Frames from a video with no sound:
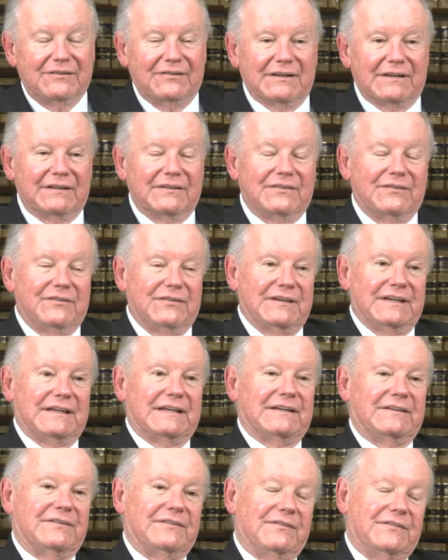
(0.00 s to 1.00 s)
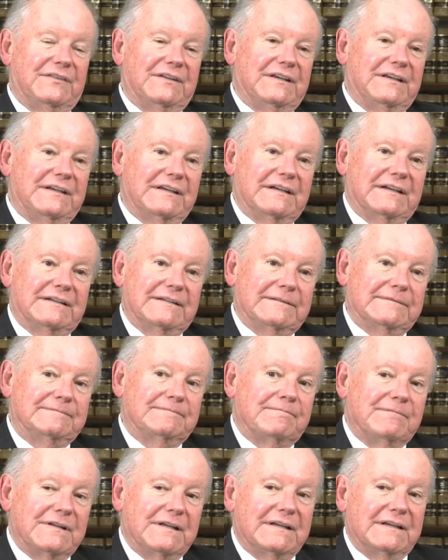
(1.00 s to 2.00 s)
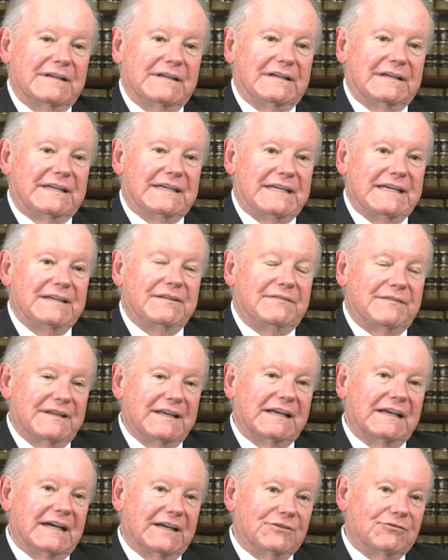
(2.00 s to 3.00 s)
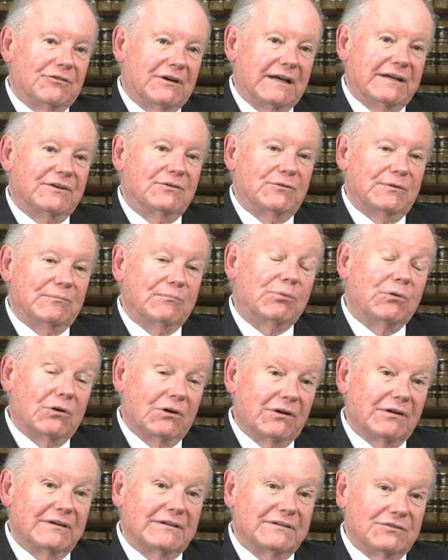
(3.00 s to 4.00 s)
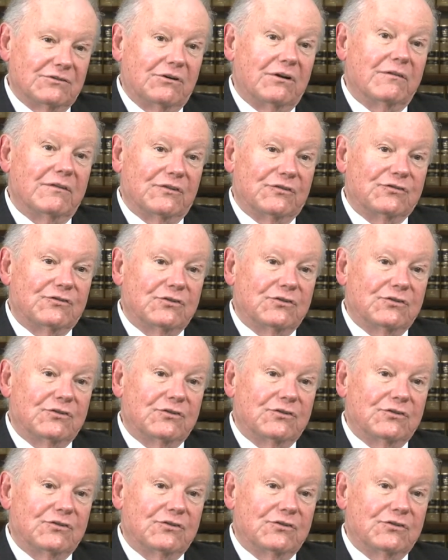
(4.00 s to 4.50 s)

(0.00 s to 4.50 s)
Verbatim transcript: The, the, the uh, key thing I tried to impart to all the